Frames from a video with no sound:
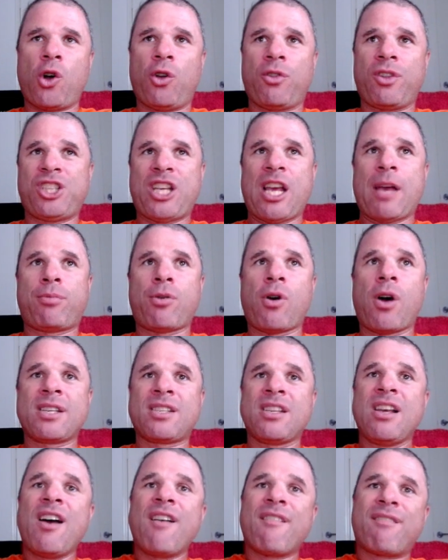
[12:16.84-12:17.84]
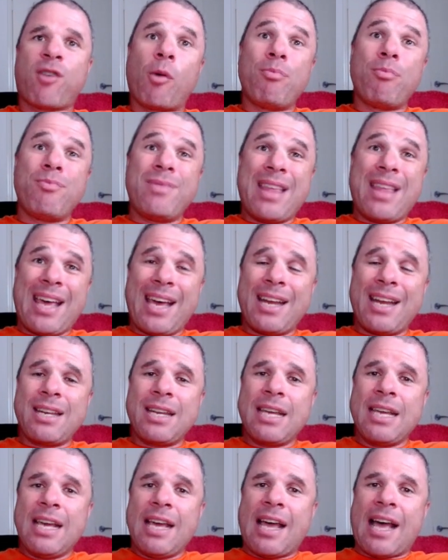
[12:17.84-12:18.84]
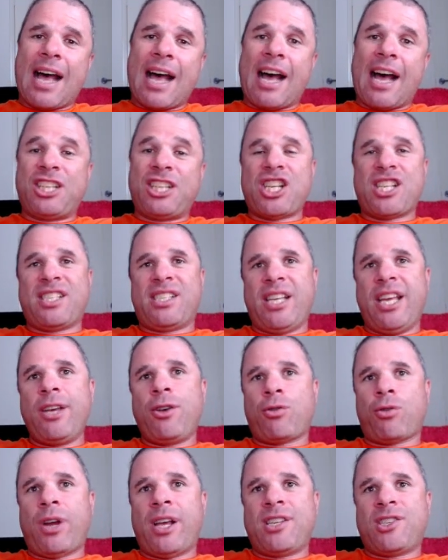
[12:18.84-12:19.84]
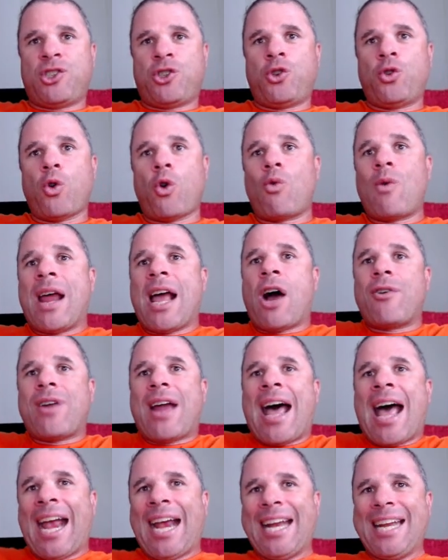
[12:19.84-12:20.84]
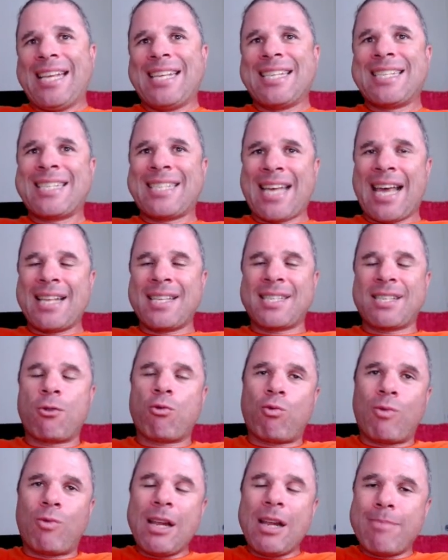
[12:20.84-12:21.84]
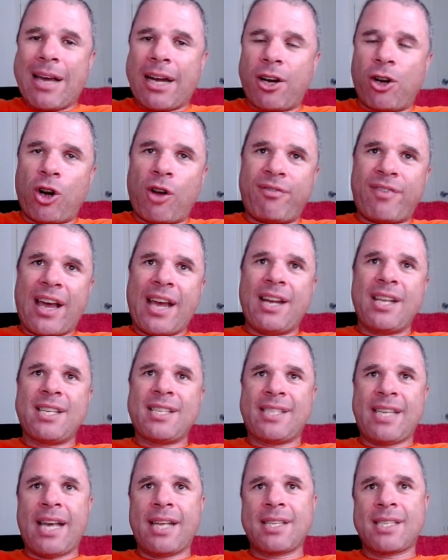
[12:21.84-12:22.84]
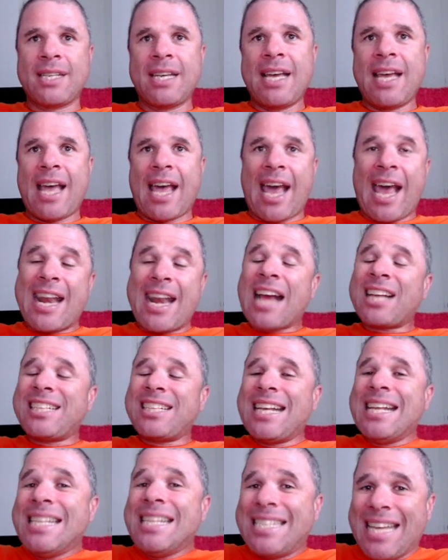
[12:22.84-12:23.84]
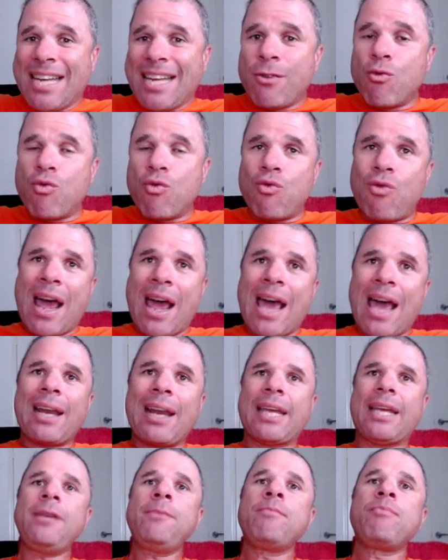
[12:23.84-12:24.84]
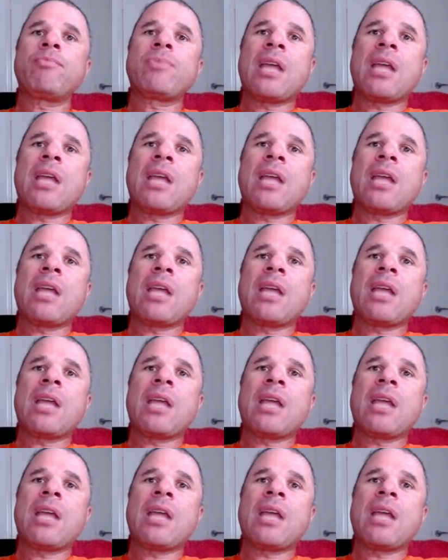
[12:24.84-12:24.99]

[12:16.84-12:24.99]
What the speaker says: the share price from then just decrease to around 80 cents, rebounded off 80 cents, and actually did rally.